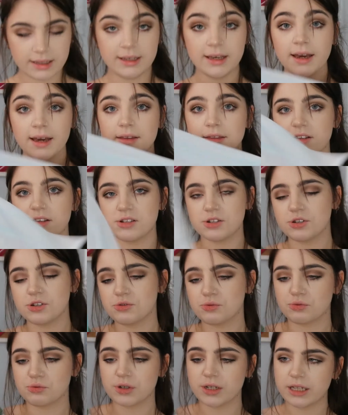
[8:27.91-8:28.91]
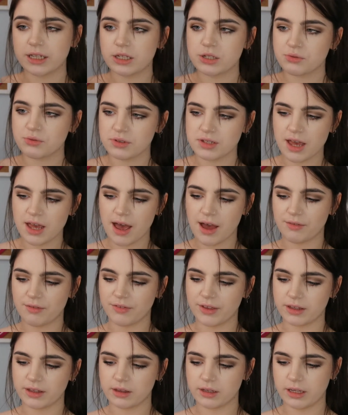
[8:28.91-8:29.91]
Yeah, these are just really useful to have.
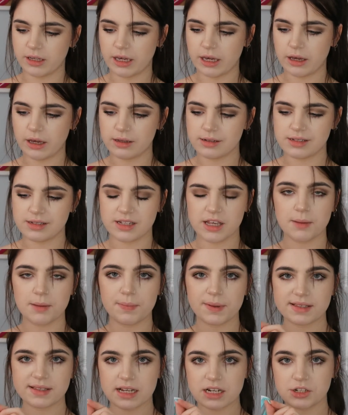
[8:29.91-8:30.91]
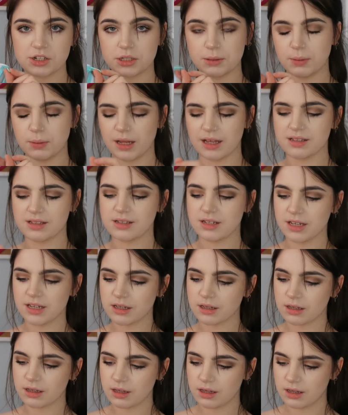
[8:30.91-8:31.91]
Like, the zip is actually
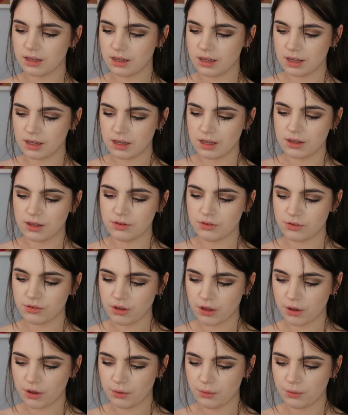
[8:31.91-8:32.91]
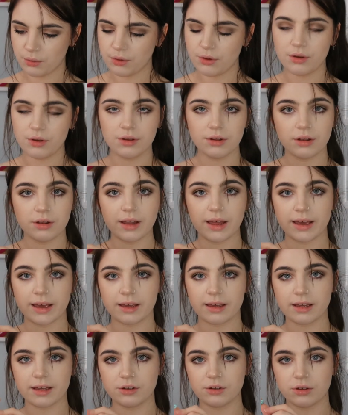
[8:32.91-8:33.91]
plastic, so
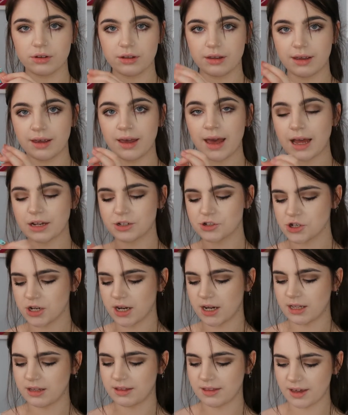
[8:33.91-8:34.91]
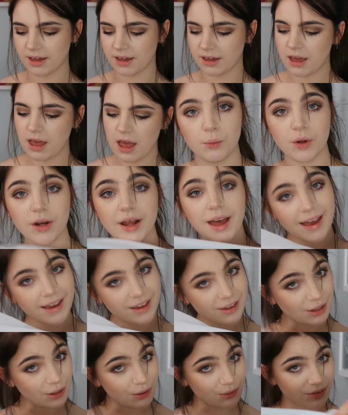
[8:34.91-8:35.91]
like it doesn't catch on anything. What I
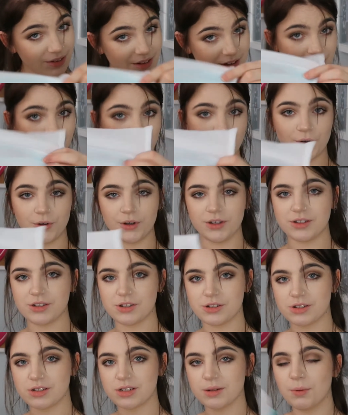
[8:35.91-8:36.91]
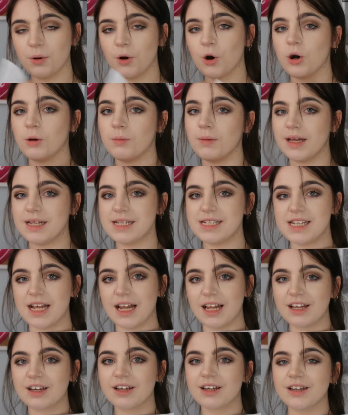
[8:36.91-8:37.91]
use this for is just to put all my
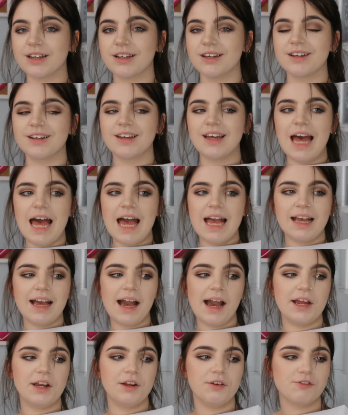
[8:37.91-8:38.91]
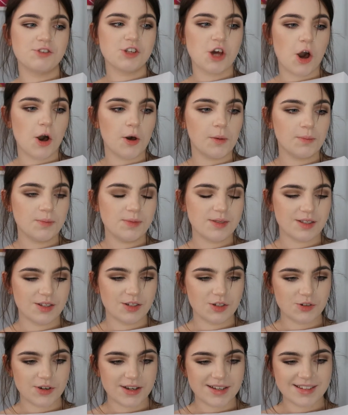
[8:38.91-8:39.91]
delicate kind of tops
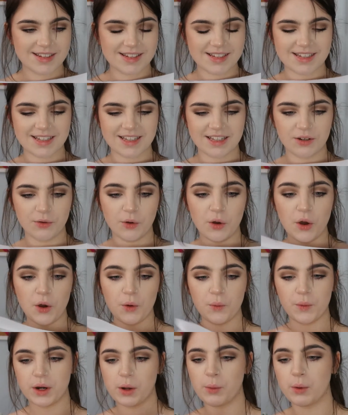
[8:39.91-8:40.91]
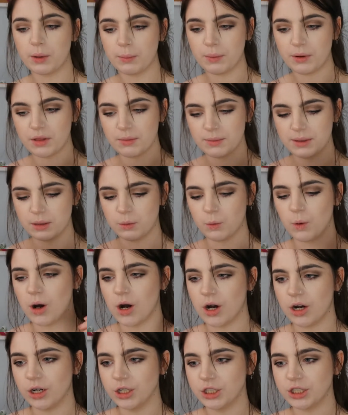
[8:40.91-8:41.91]
and dresses in when I want to put them in the
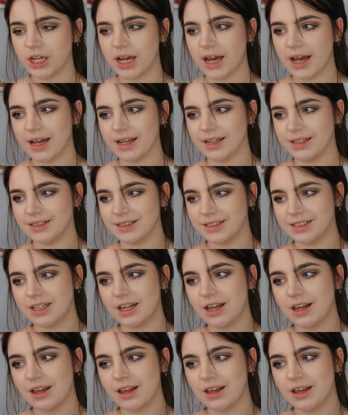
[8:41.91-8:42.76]
wash and